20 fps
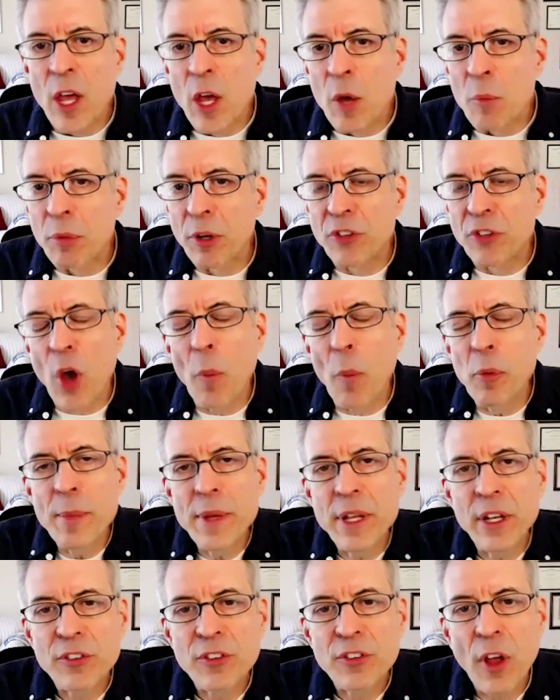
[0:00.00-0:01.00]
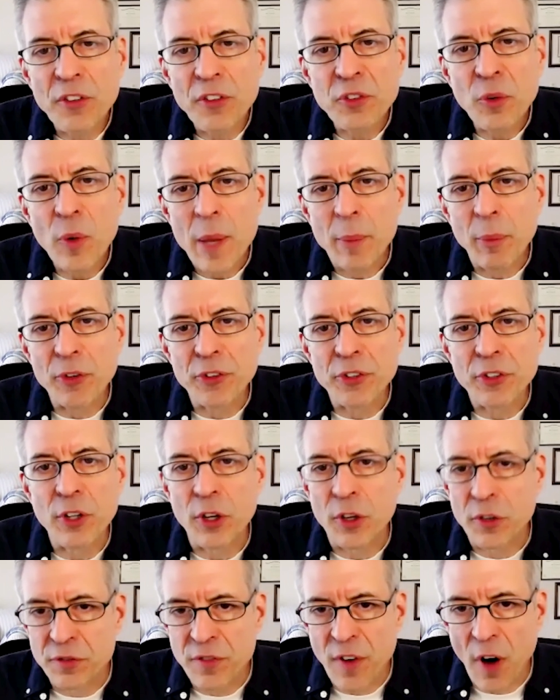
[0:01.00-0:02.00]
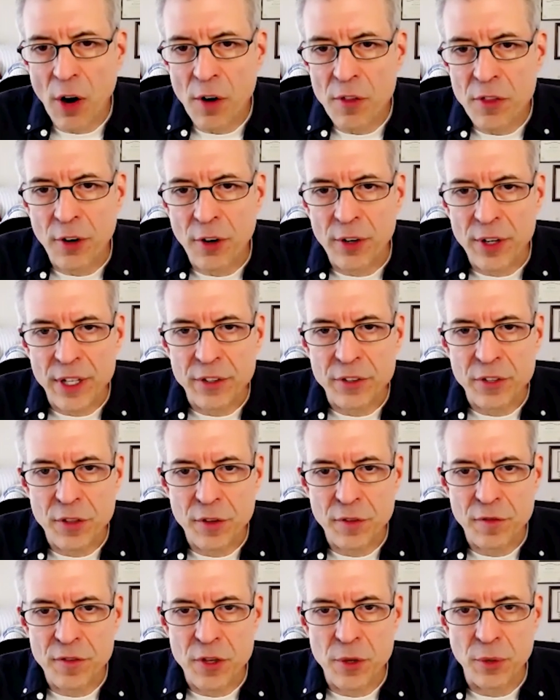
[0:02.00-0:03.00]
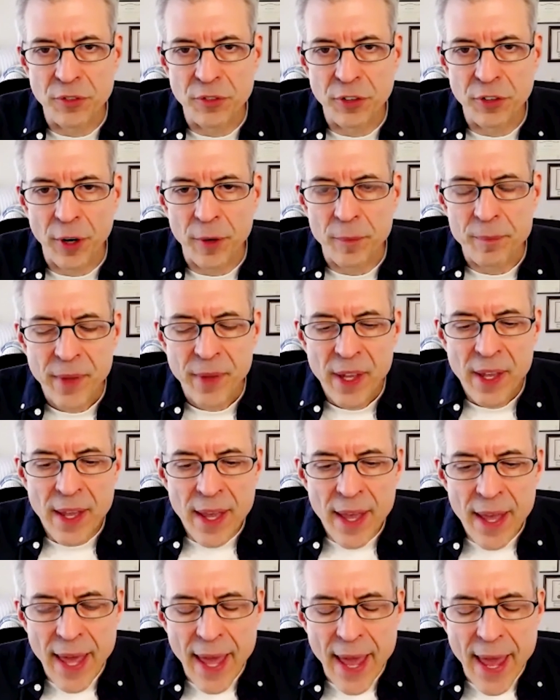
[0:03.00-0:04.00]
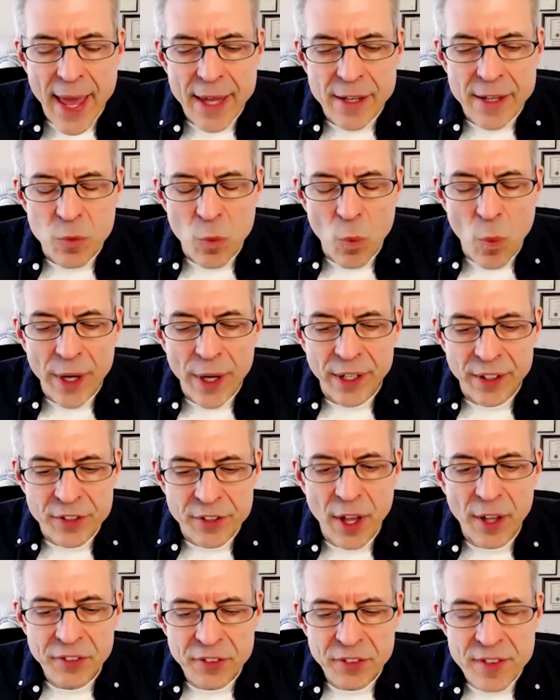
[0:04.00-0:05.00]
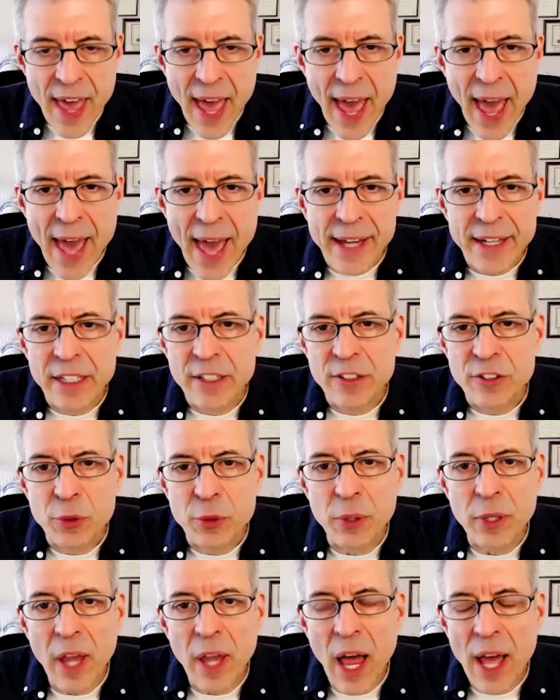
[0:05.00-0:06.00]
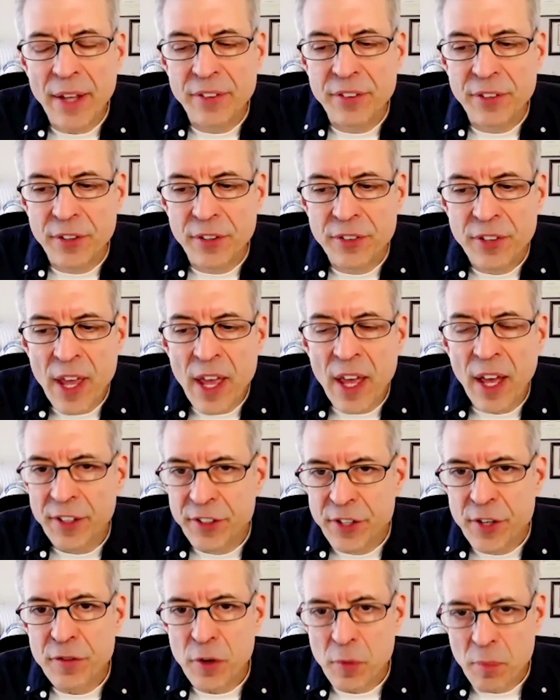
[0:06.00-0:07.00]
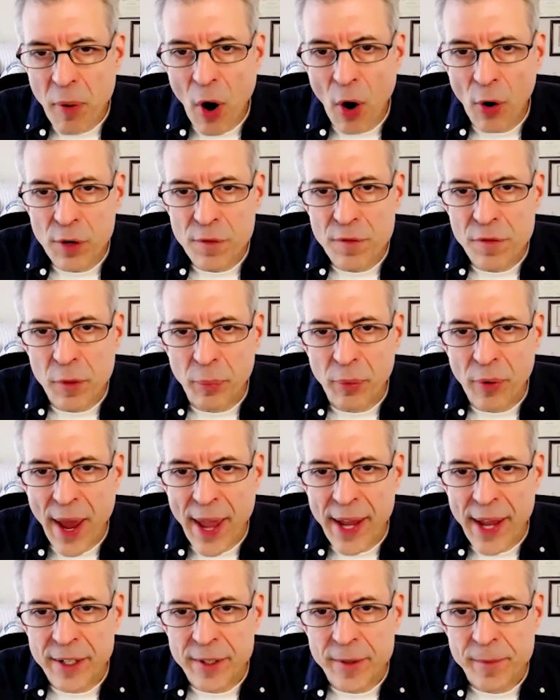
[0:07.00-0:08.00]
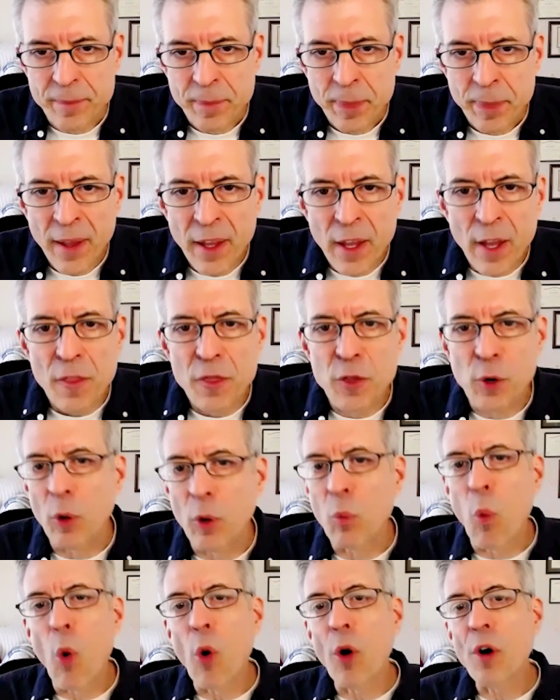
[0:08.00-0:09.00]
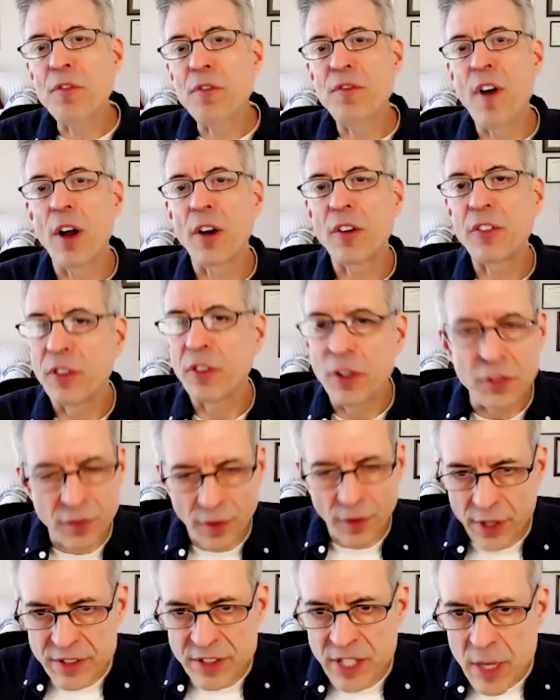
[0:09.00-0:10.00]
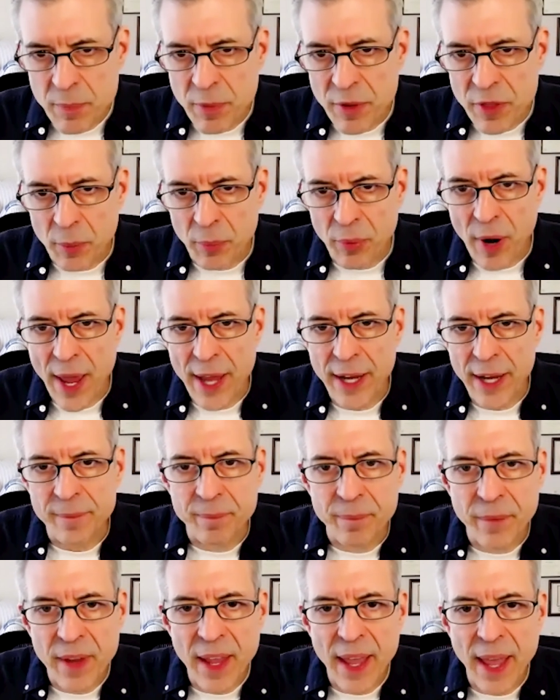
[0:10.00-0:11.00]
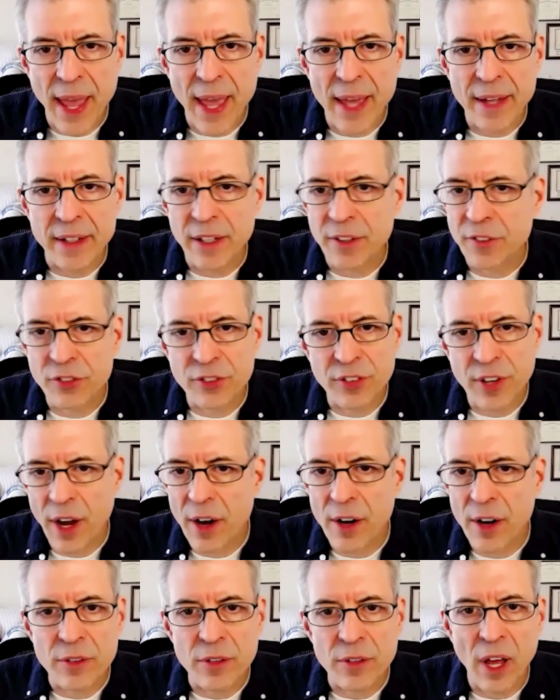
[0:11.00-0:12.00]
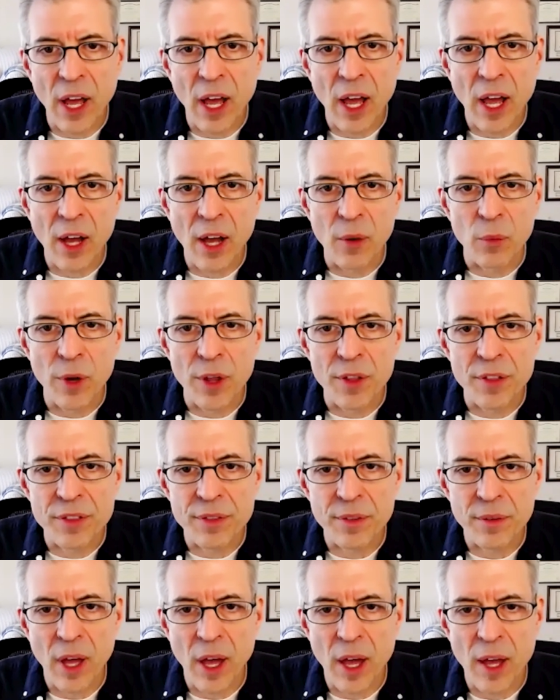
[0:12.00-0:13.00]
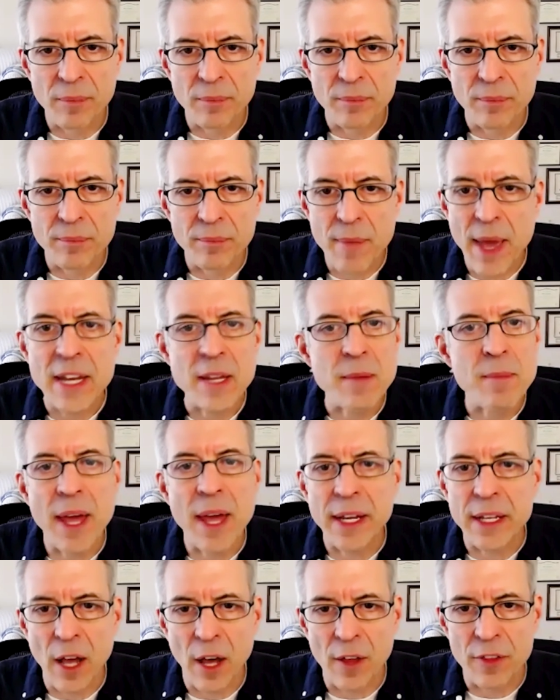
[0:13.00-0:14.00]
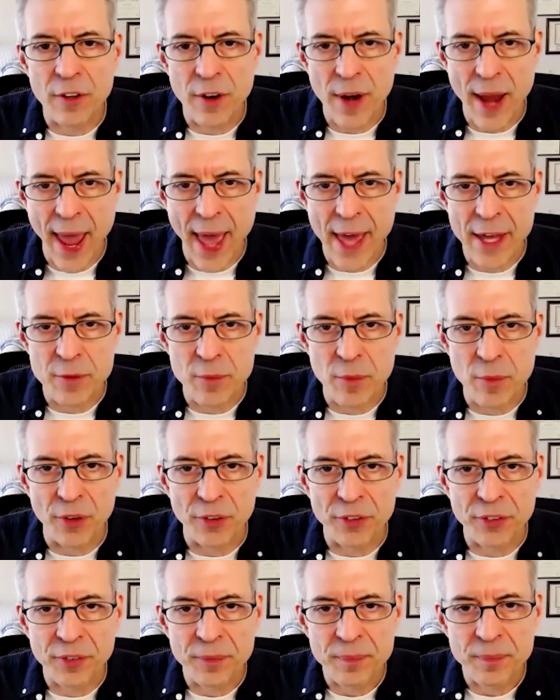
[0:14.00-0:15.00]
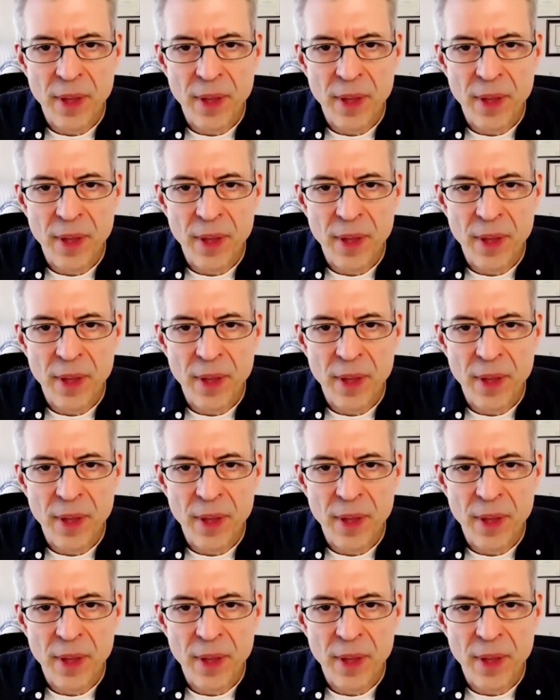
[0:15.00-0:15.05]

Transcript: But dopamine is also able to look farther into the future. And when it does that, it utilizes a different part of the brain. The reward function is very deep in the brain, and it's shared with many, many other animals.